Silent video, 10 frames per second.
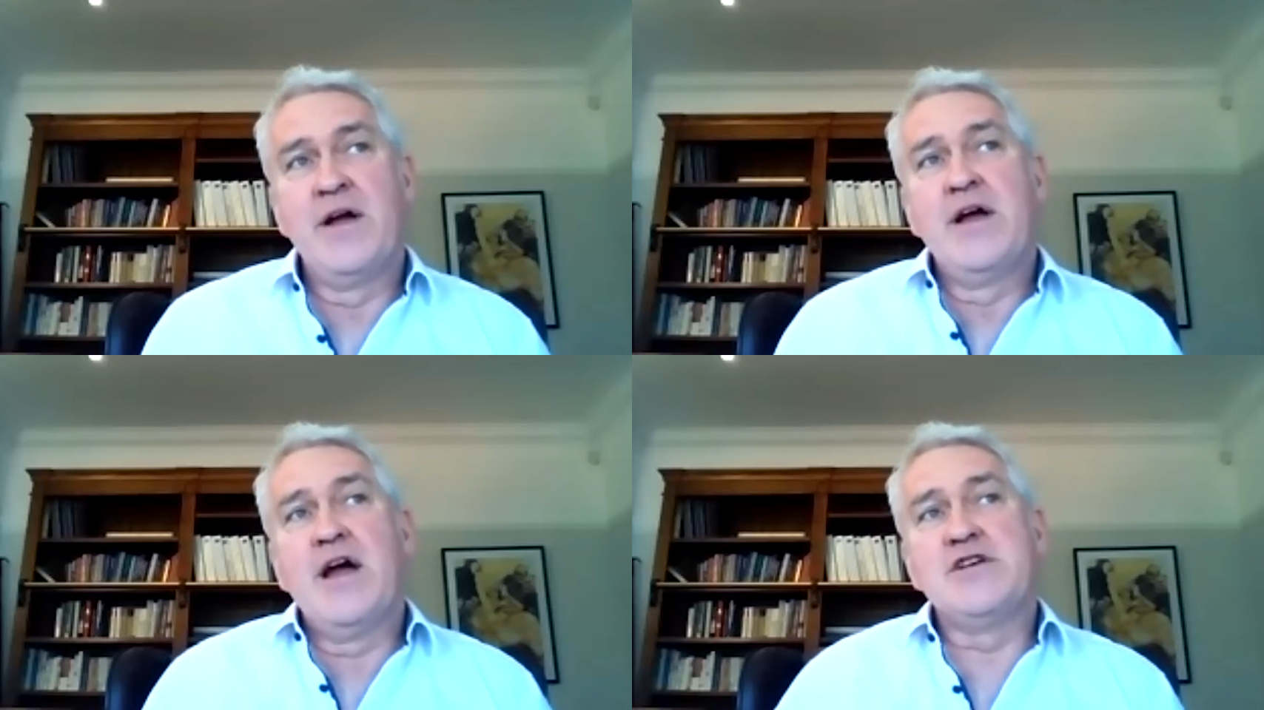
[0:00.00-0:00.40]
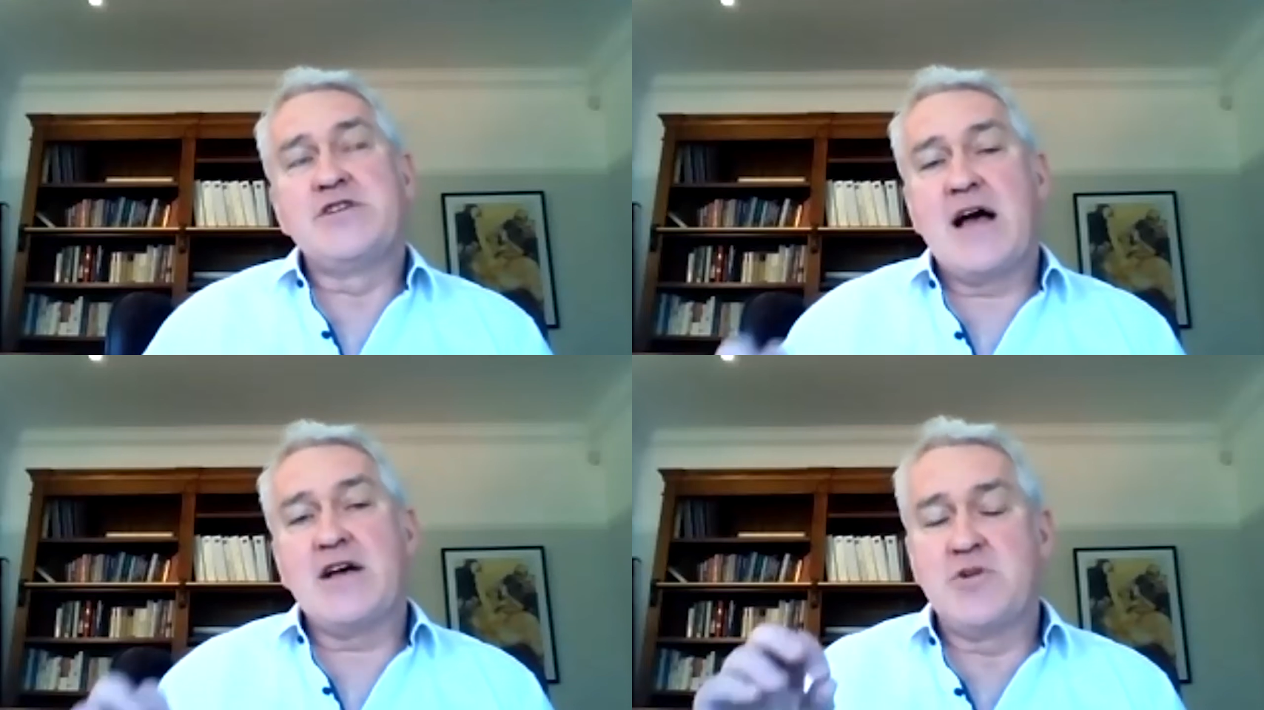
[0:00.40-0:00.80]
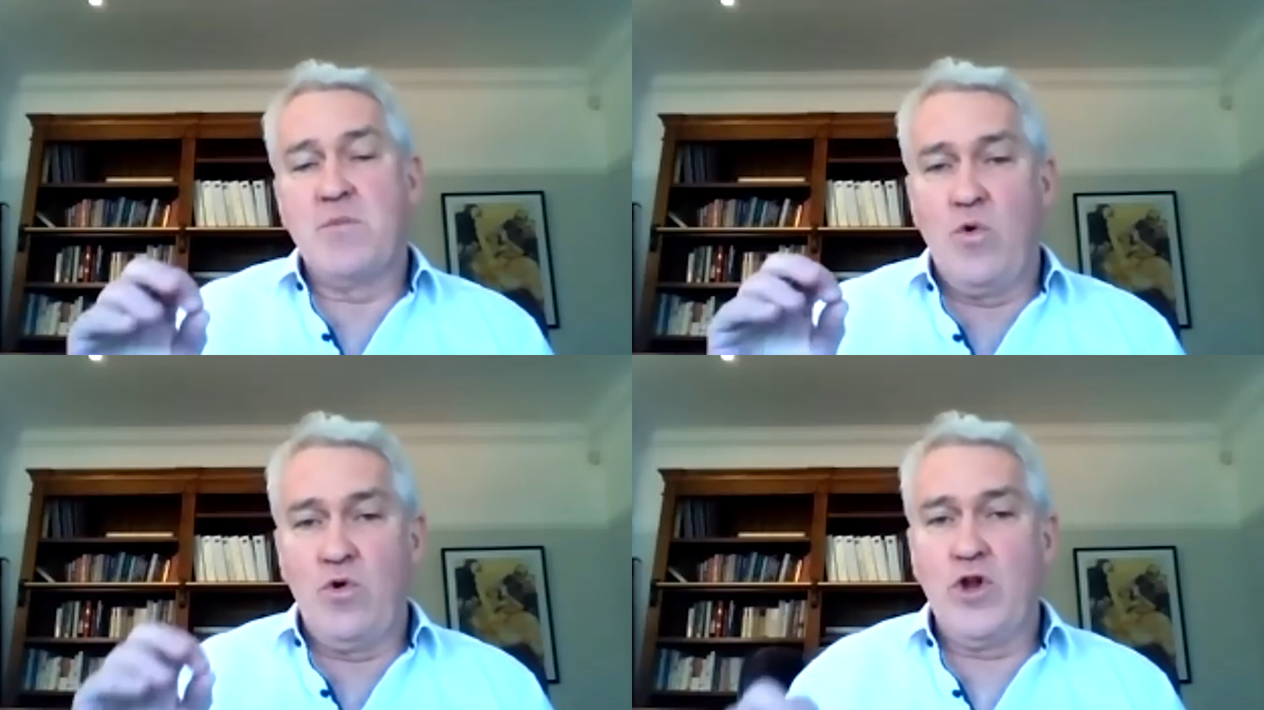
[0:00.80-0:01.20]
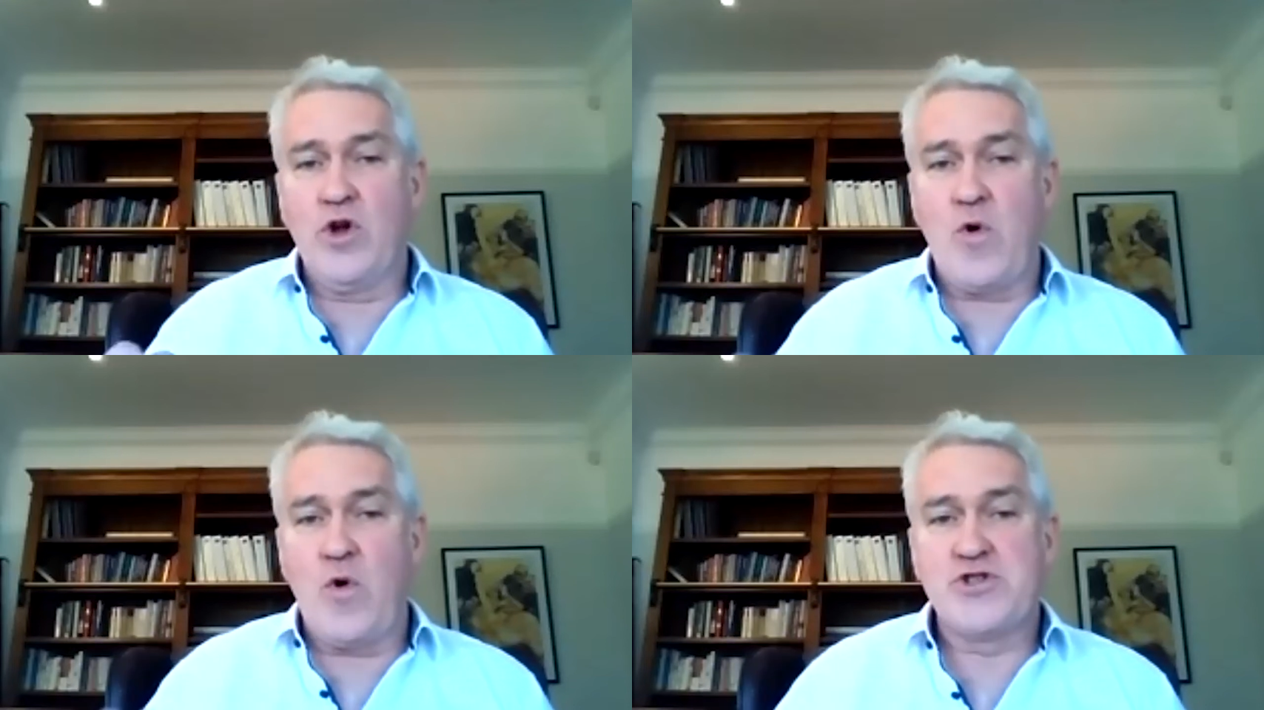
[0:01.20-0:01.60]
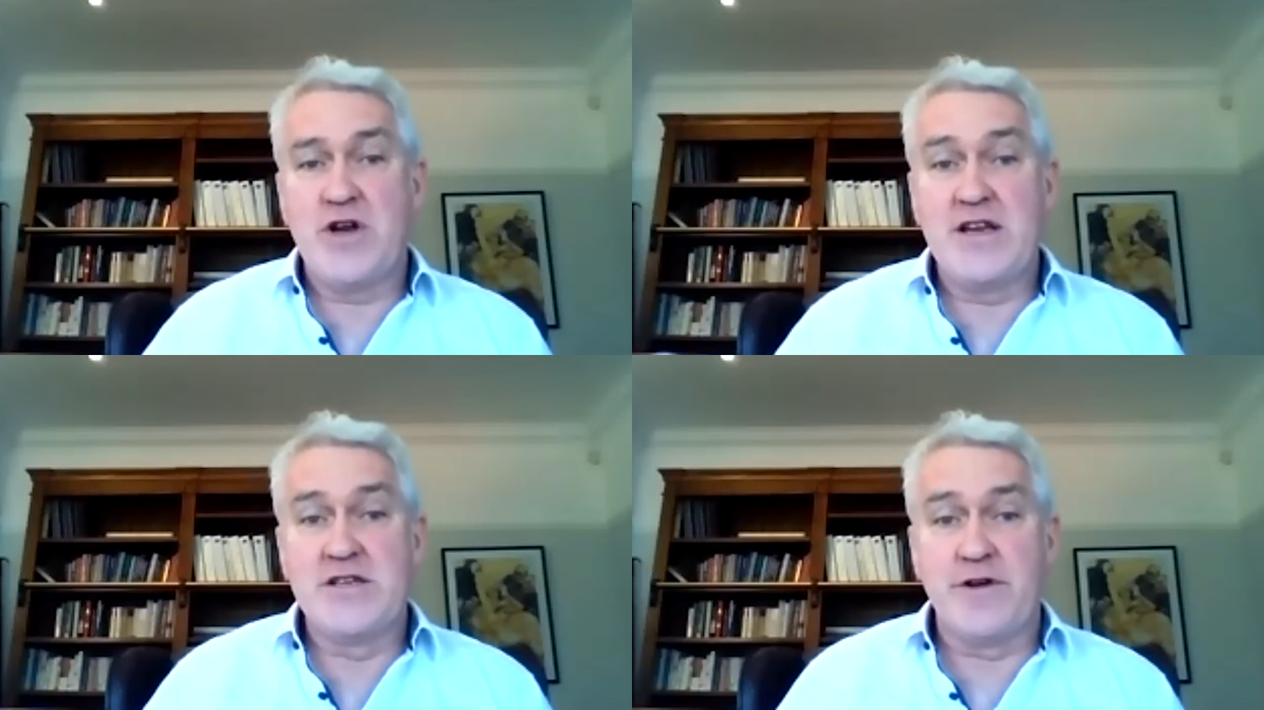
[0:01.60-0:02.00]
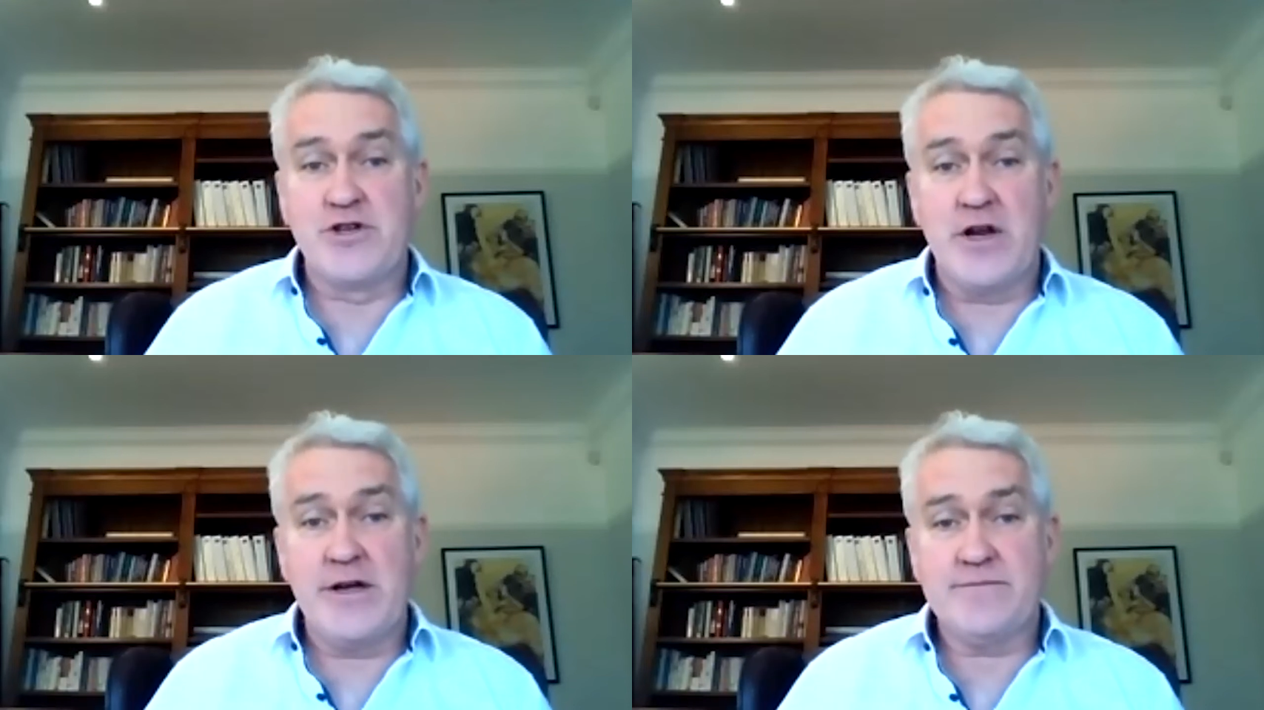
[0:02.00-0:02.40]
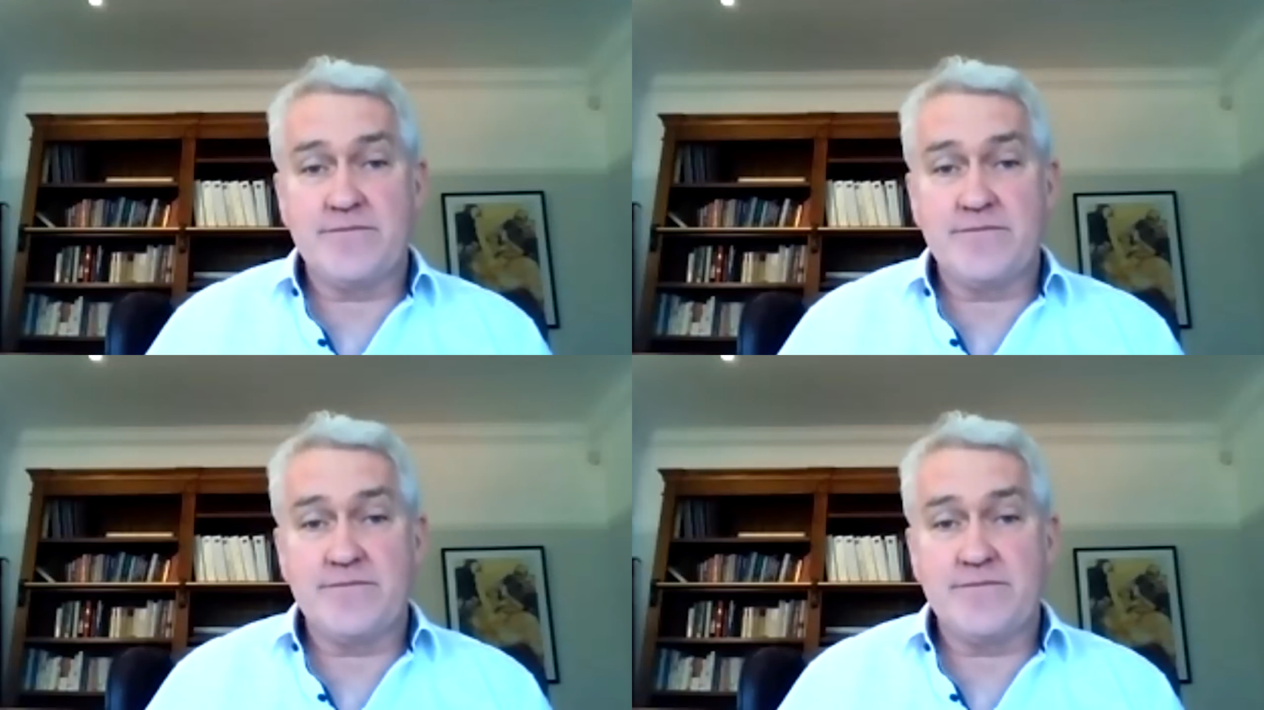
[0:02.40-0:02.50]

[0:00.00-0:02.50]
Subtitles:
is to ask them all the question individually.